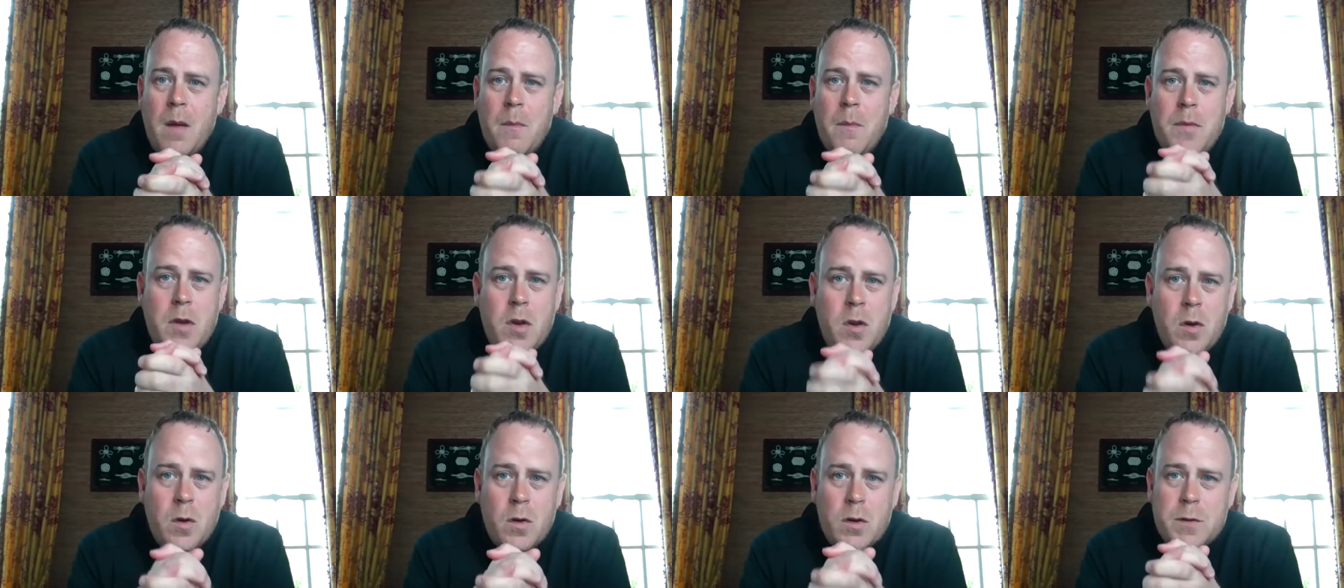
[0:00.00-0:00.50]

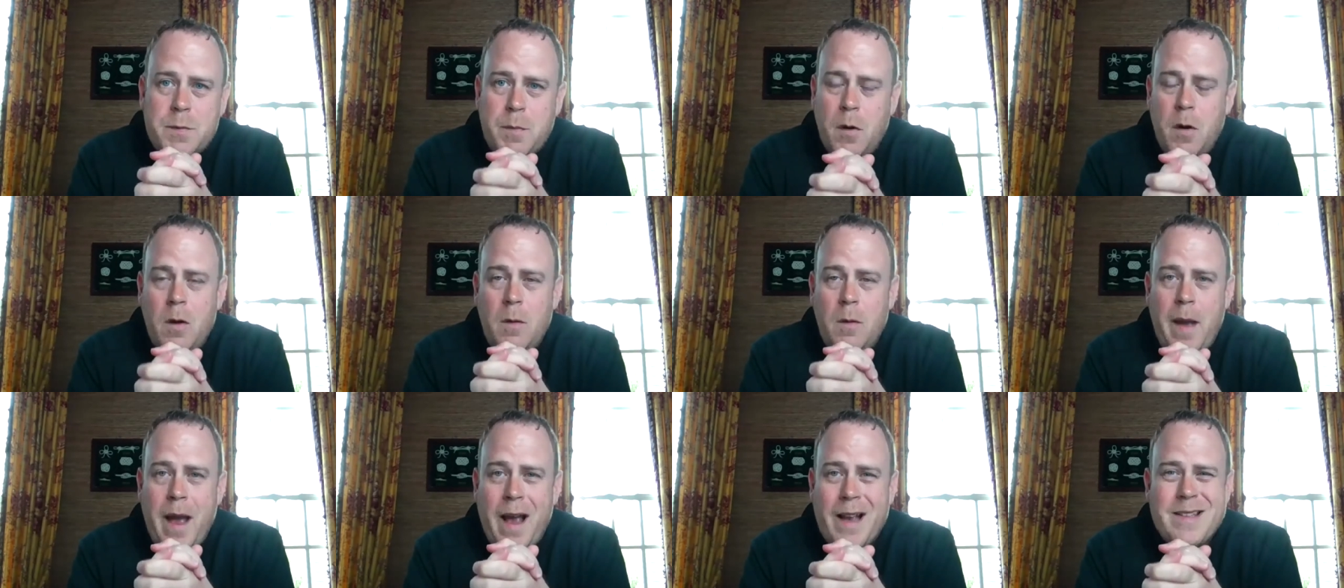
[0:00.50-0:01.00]
Huge
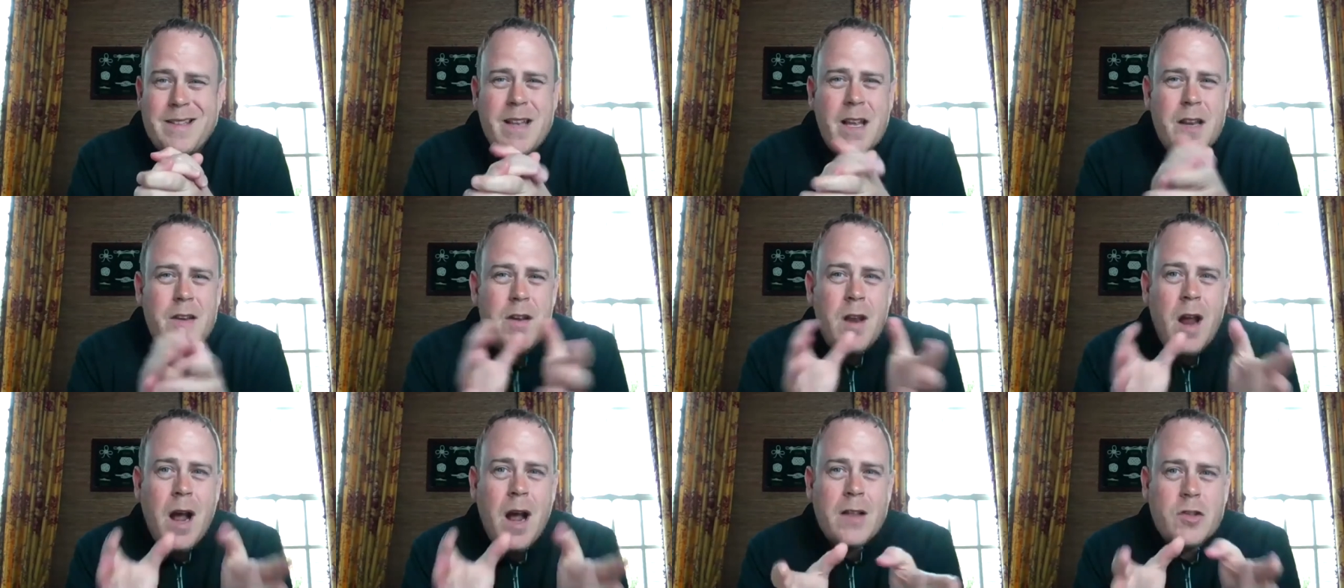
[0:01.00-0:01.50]
pullbacks.
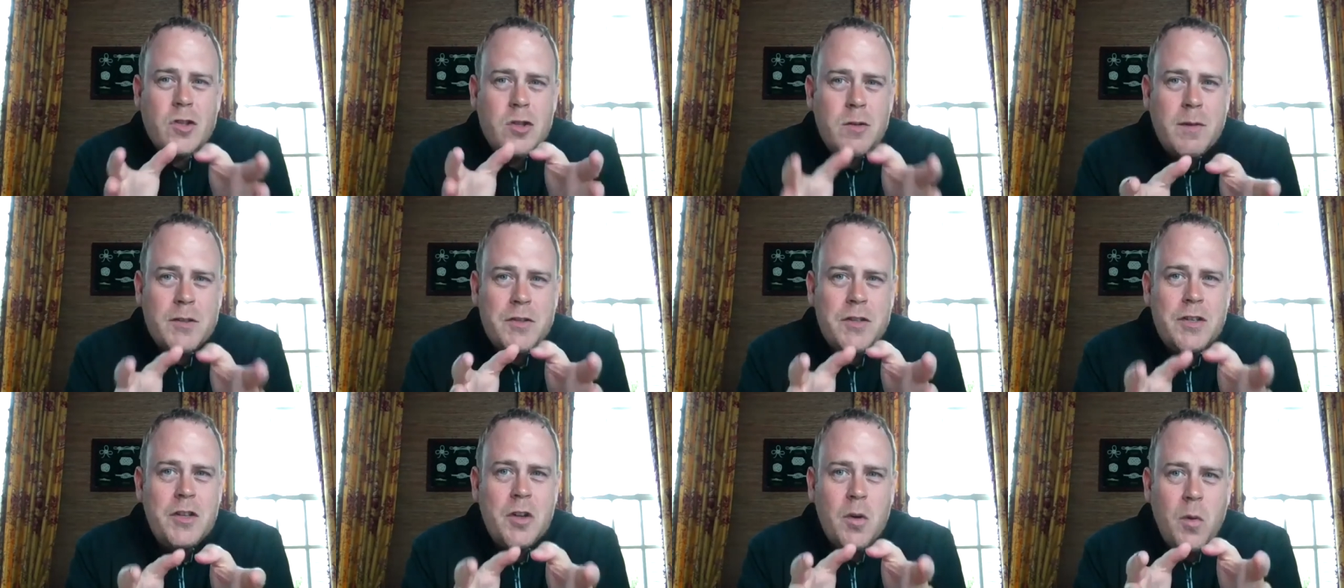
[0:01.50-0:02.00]
Not so
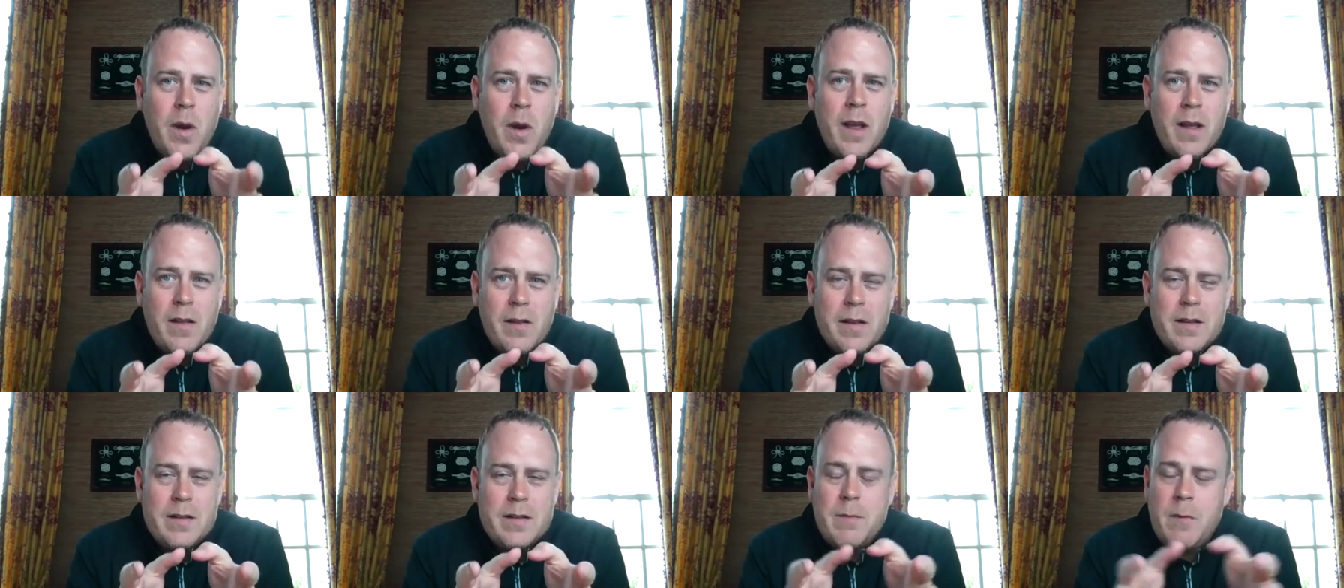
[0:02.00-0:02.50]
much in New
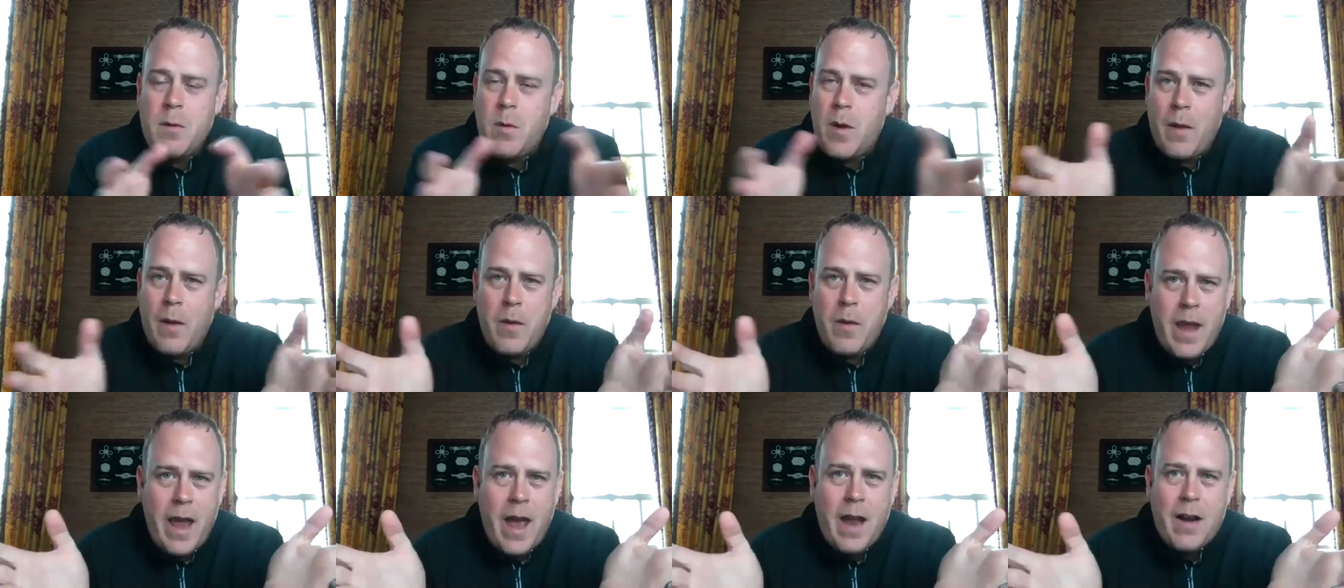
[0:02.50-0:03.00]
England.
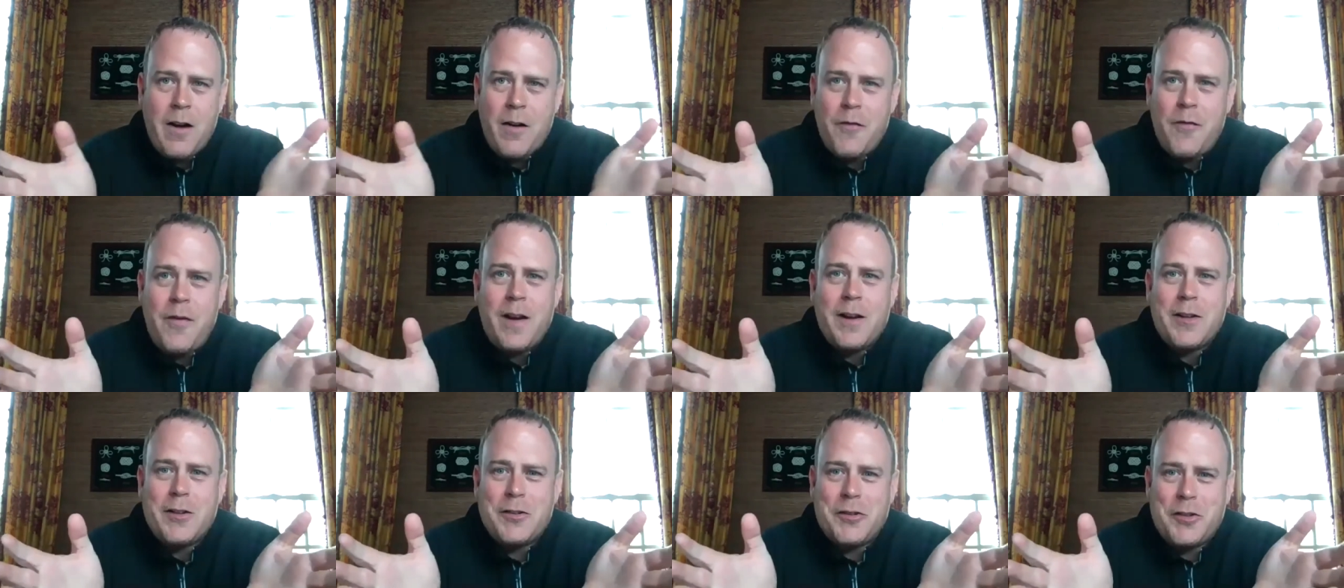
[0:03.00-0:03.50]
We had our
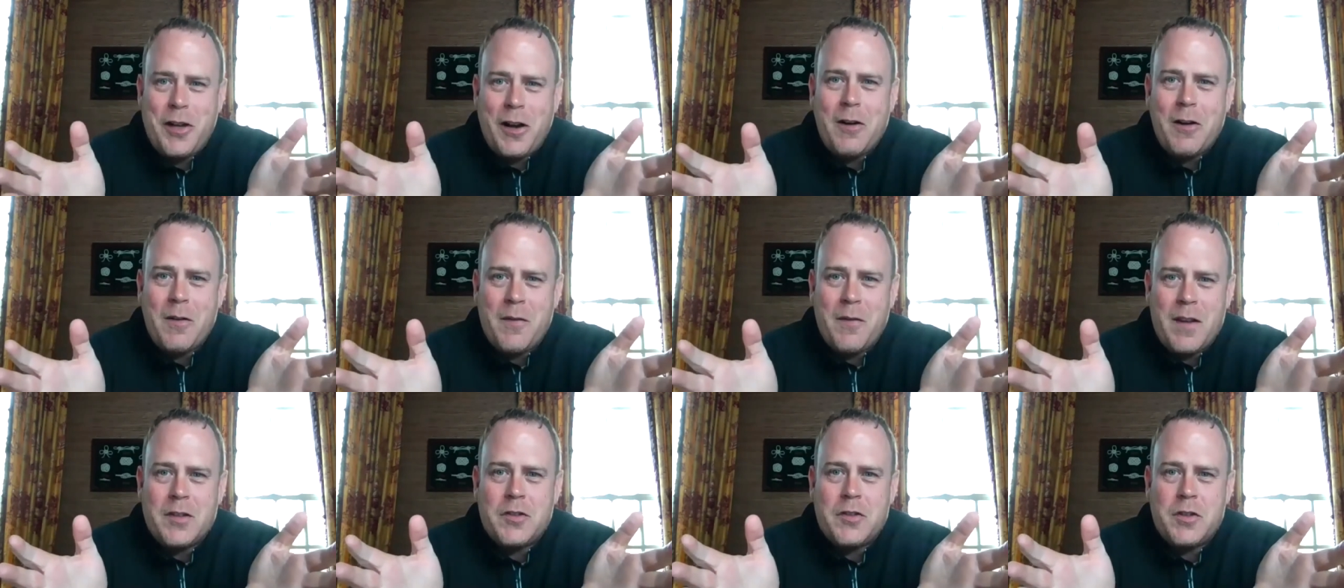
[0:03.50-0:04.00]
fair share
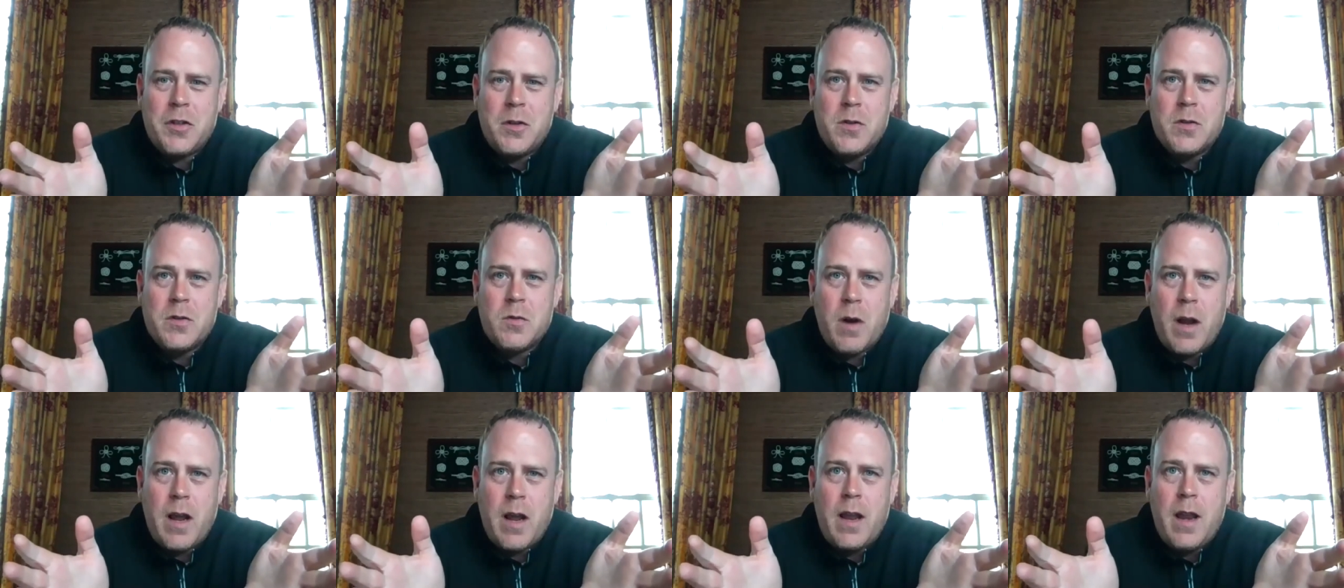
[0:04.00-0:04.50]
of
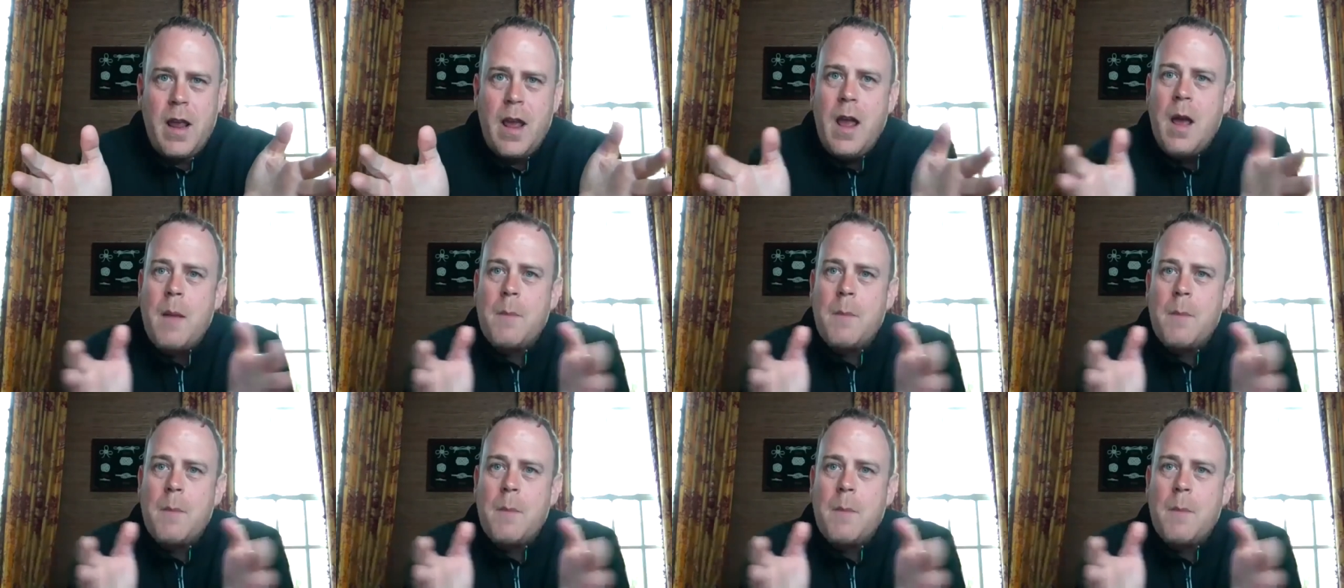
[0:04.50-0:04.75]
issues, right?